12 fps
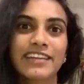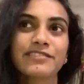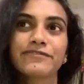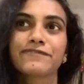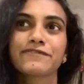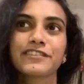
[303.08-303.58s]

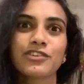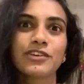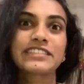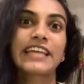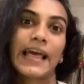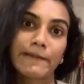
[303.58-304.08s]
kind of,
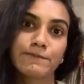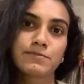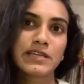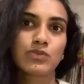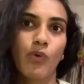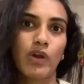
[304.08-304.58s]
it helps
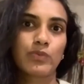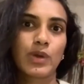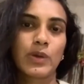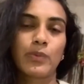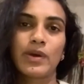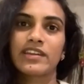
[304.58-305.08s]
me in one
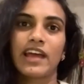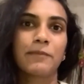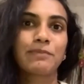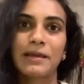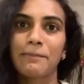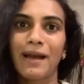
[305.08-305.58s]
way. Where I
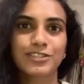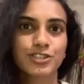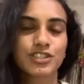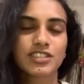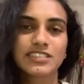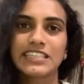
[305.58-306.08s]
play
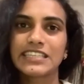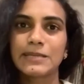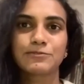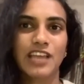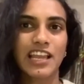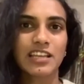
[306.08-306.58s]
matches, he
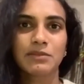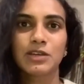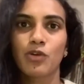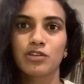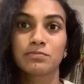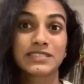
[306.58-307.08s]
keeps telling
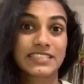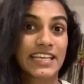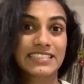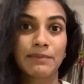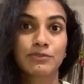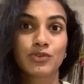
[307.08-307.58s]
me what
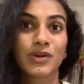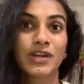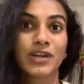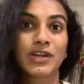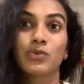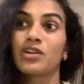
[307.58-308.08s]
mistakes I'm
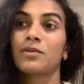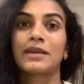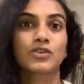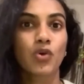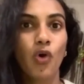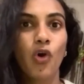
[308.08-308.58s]
doing. When I'm
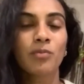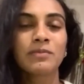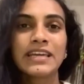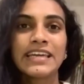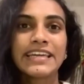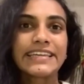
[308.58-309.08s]
at
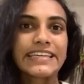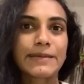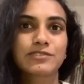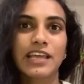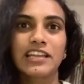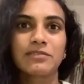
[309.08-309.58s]
home, he
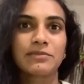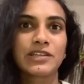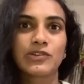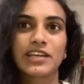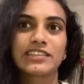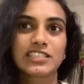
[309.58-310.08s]
keeps telling
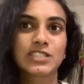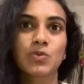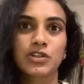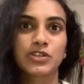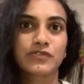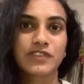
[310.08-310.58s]
me, okay, this is
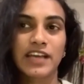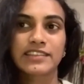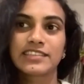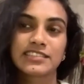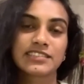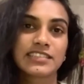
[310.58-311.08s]
what you've
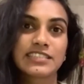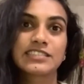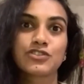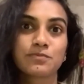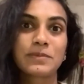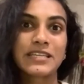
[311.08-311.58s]
done,
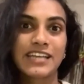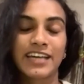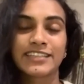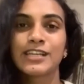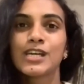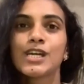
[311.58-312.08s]
this should be
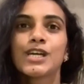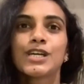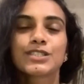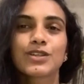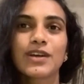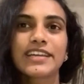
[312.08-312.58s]
done.
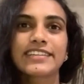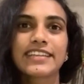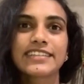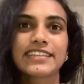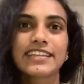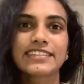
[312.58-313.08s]
So
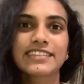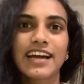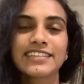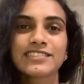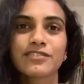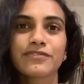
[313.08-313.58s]
it
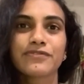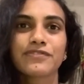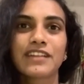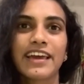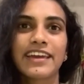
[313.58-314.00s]
kind of